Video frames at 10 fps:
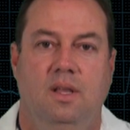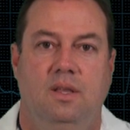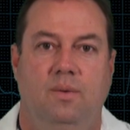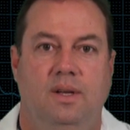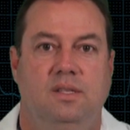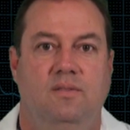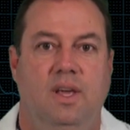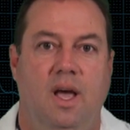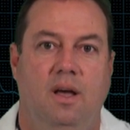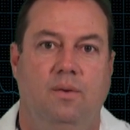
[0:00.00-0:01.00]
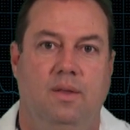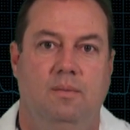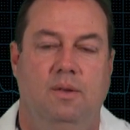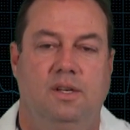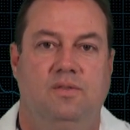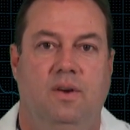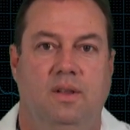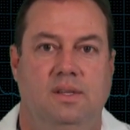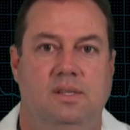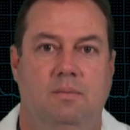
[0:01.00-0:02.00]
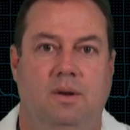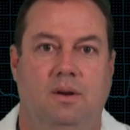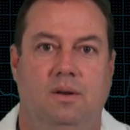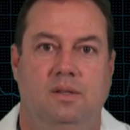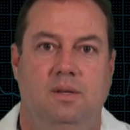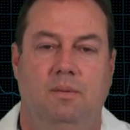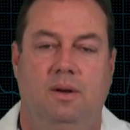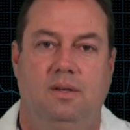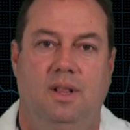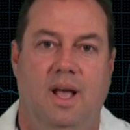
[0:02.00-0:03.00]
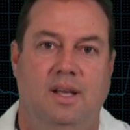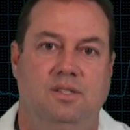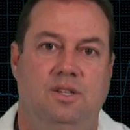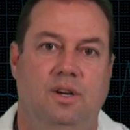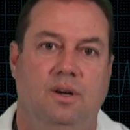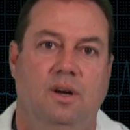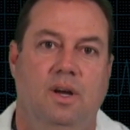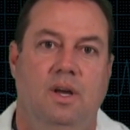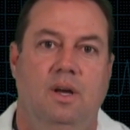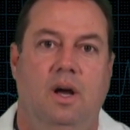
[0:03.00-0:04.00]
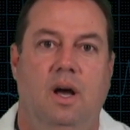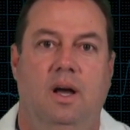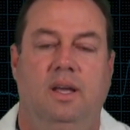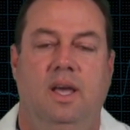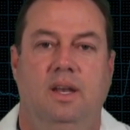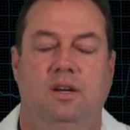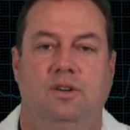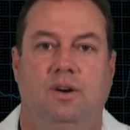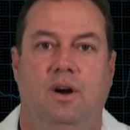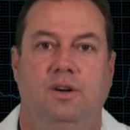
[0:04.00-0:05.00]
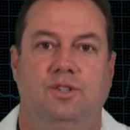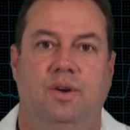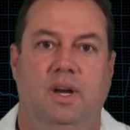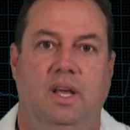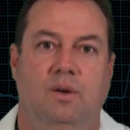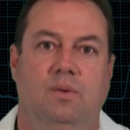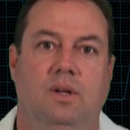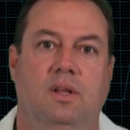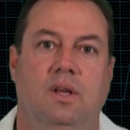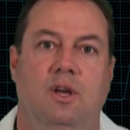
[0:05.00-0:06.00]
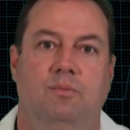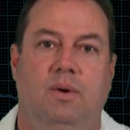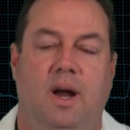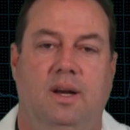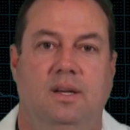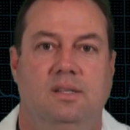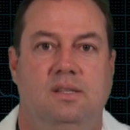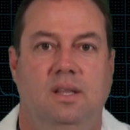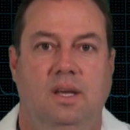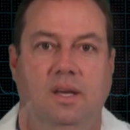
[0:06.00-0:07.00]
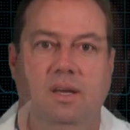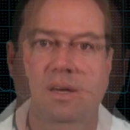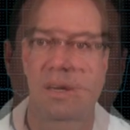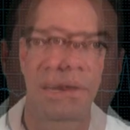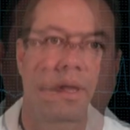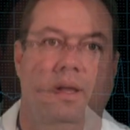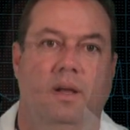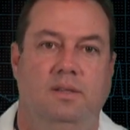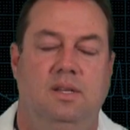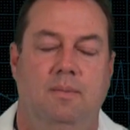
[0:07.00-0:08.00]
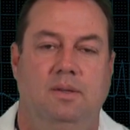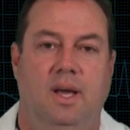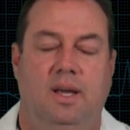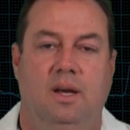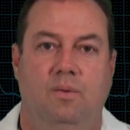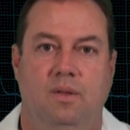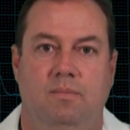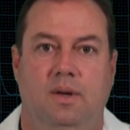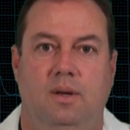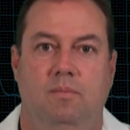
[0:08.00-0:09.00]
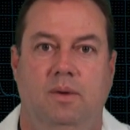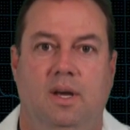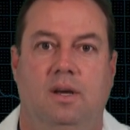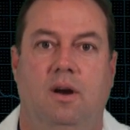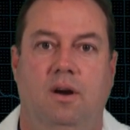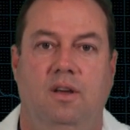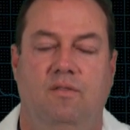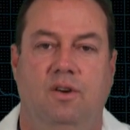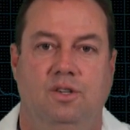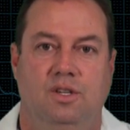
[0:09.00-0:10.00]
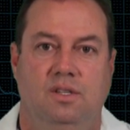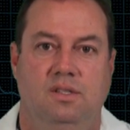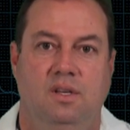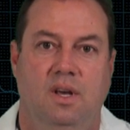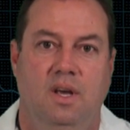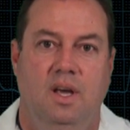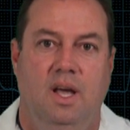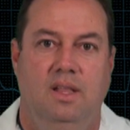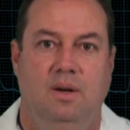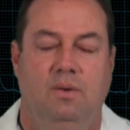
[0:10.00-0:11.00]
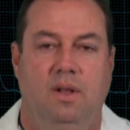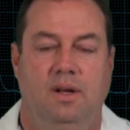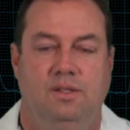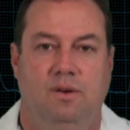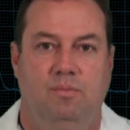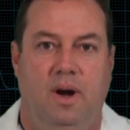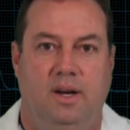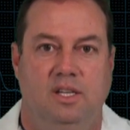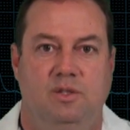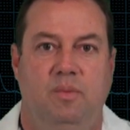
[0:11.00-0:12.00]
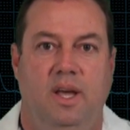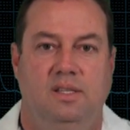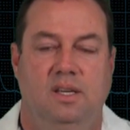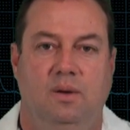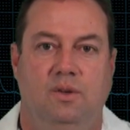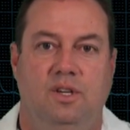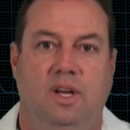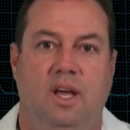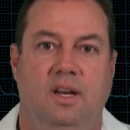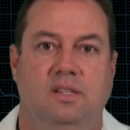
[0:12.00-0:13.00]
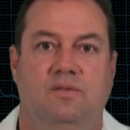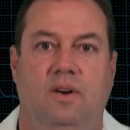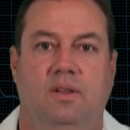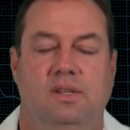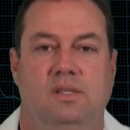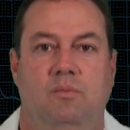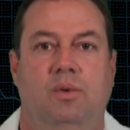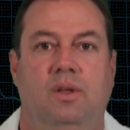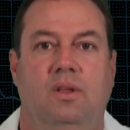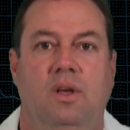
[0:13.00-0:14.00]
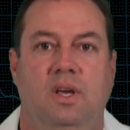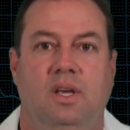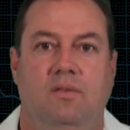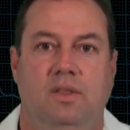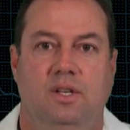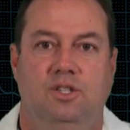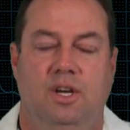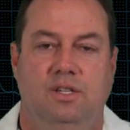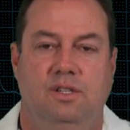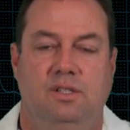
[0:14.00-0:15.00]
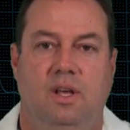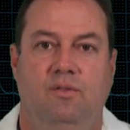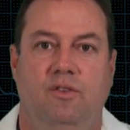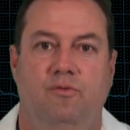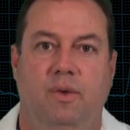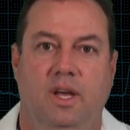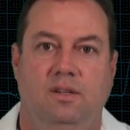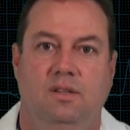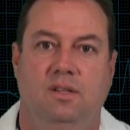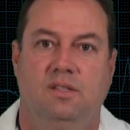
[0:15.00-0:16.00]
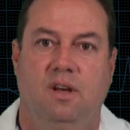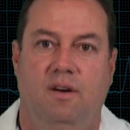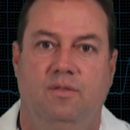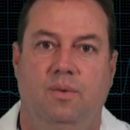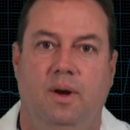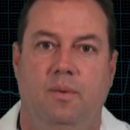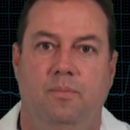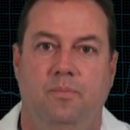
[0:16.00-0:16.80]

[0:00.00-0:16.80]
The rest of the algorithm looks fairly similar, similar to last year. Uh, again, in your ART training, we'll practice the unstable tachyarrhythmia cardioversions and then we'll also practice pacing, which again is fairly simple given the changes that we've made to the software.